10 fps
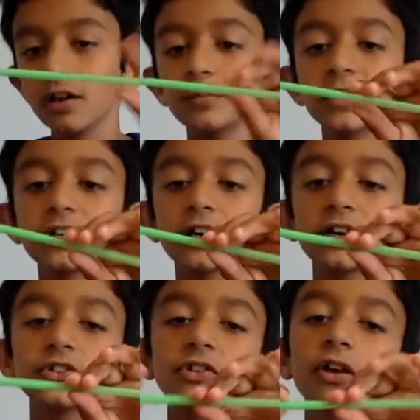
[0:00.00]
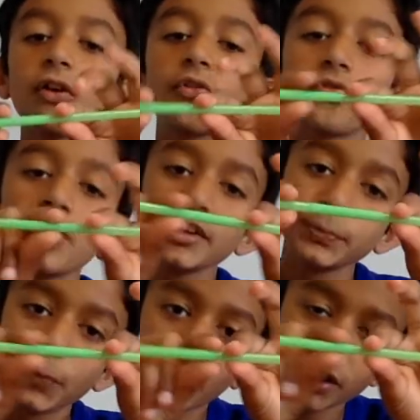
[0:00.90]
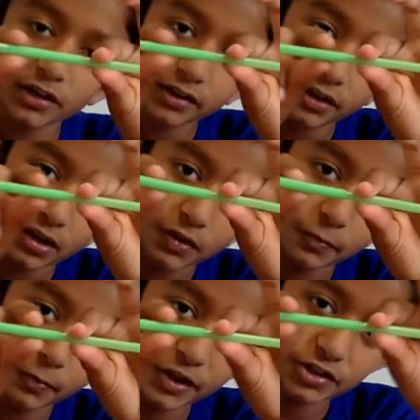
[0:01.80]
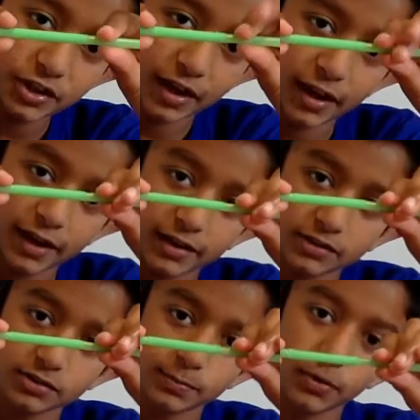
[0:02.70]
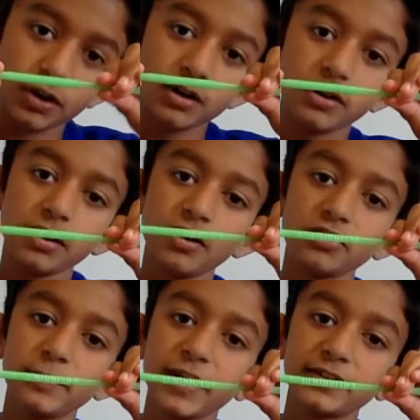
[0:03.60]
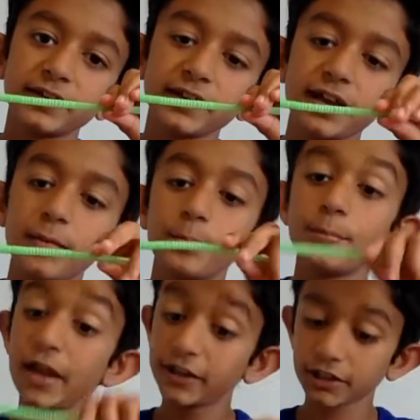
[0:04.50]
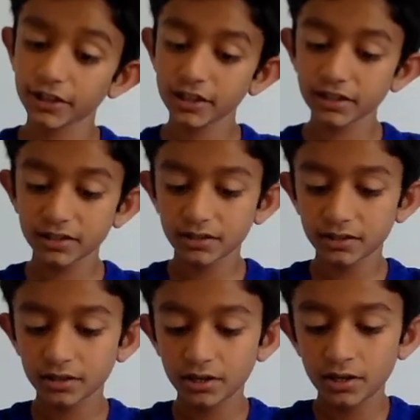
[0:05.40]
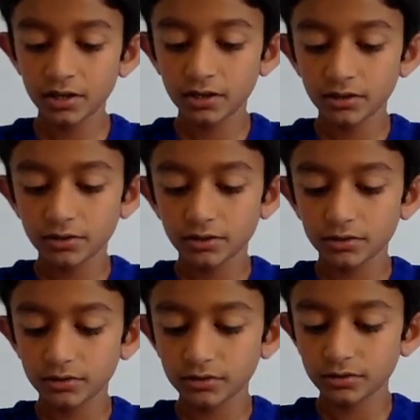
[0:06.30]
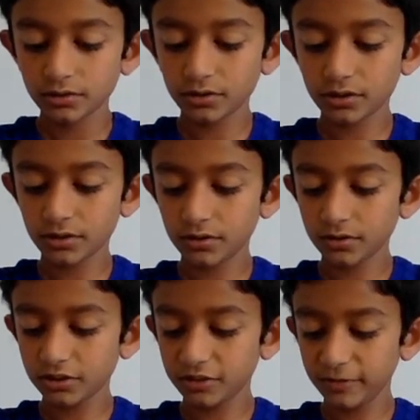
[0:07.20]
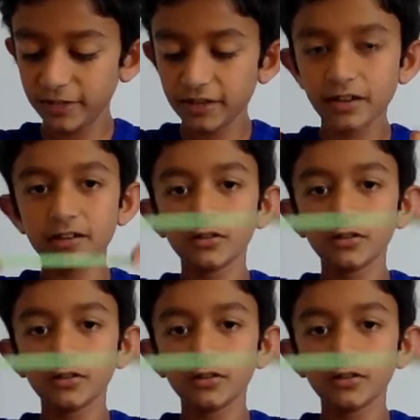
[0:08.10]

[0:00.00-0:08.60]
Because this part, which has a part, makes it get bigger. So let's make it